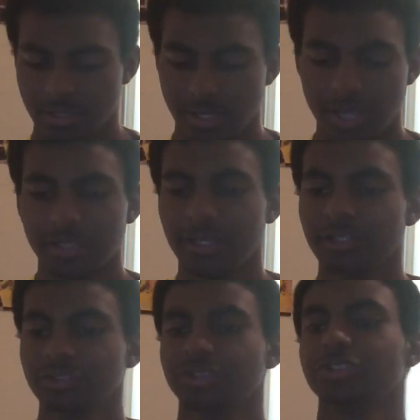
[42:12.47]
I can
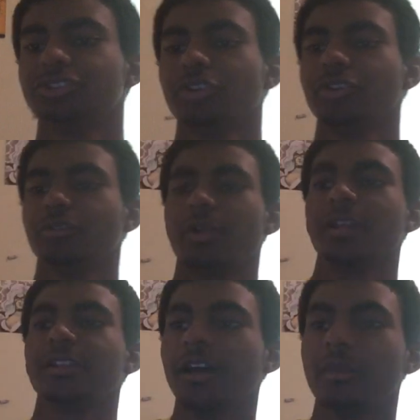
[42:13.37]
actually show you
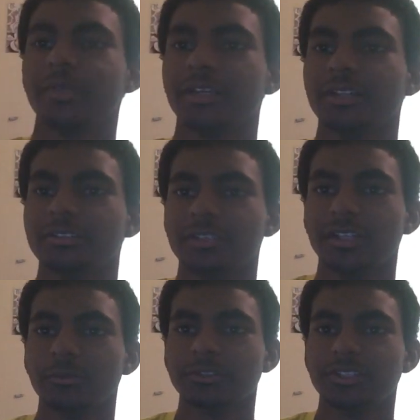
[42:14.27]
right now because
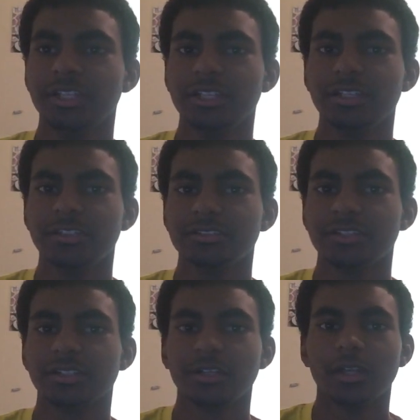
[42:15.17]
it was teased
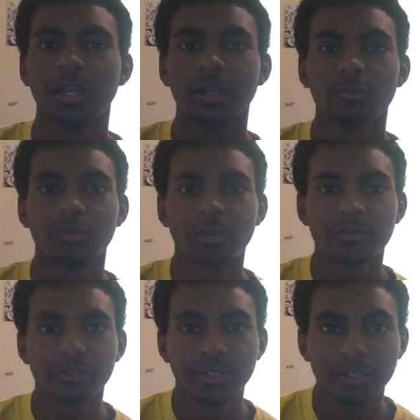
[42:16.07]
in one of my
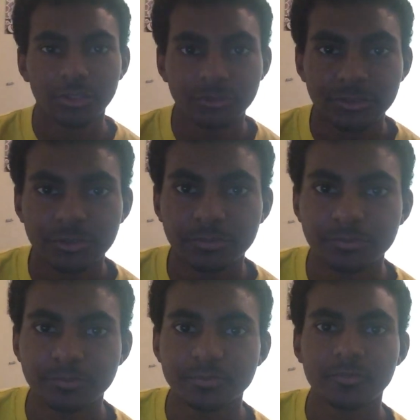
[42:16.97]
videos.
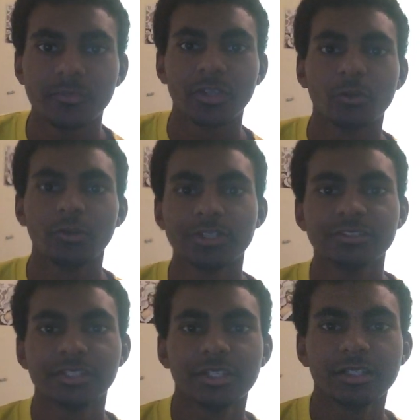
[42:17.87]
Want to
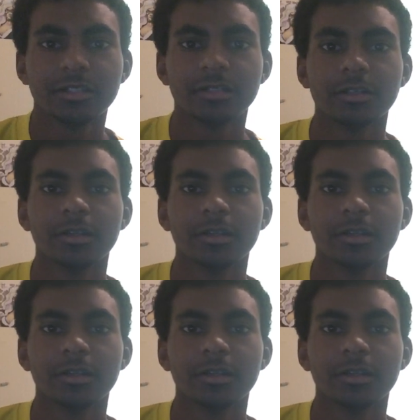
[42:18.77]
see it?